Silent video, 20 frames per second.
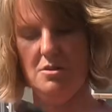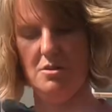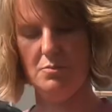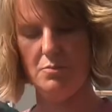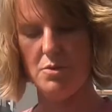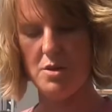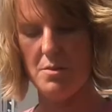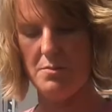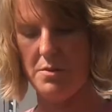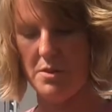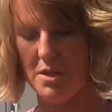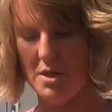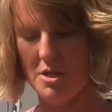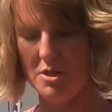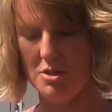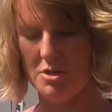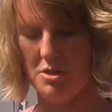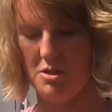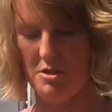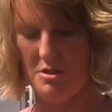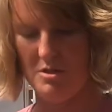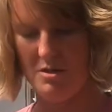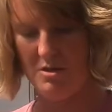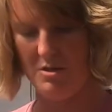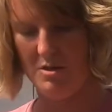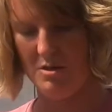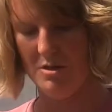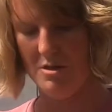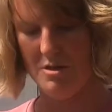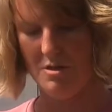the propagation
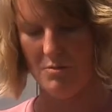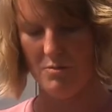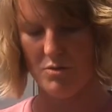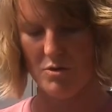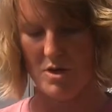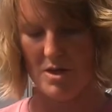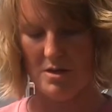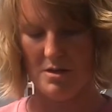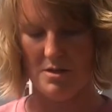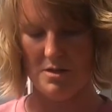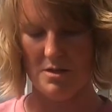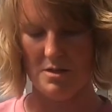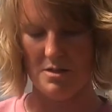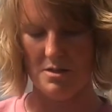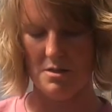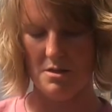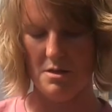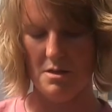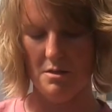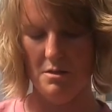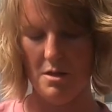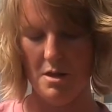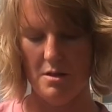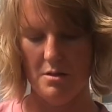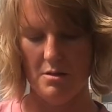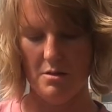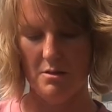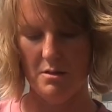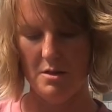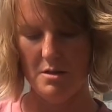process a
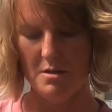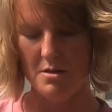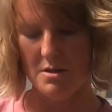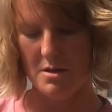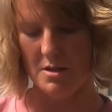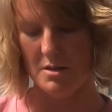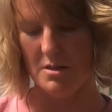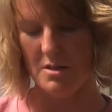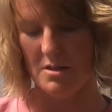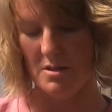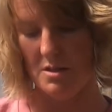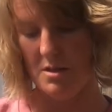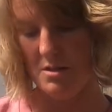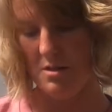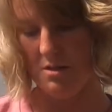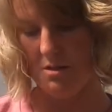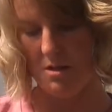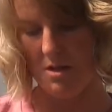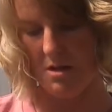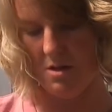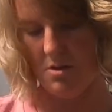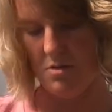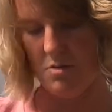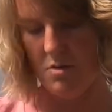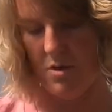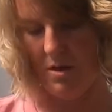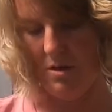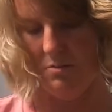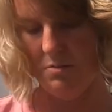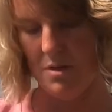lot earlier because it does take
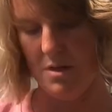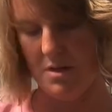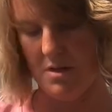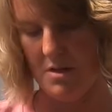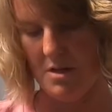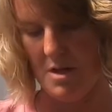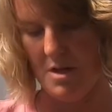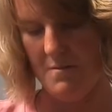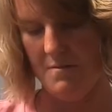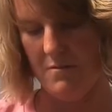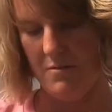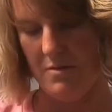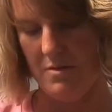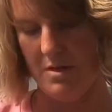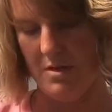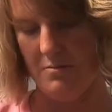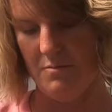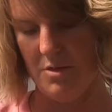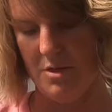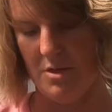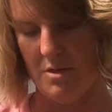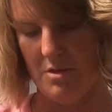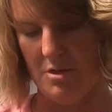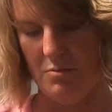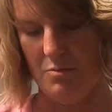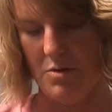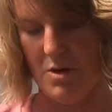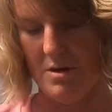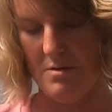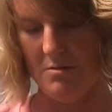quite a bit of time for them to
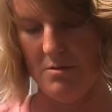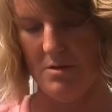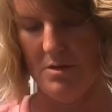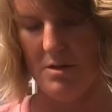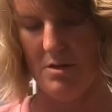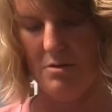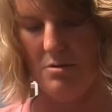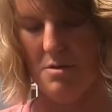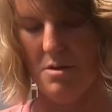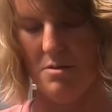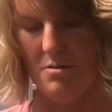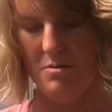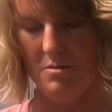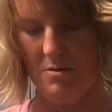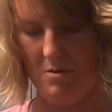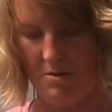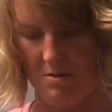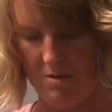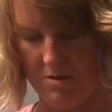sprout and grow.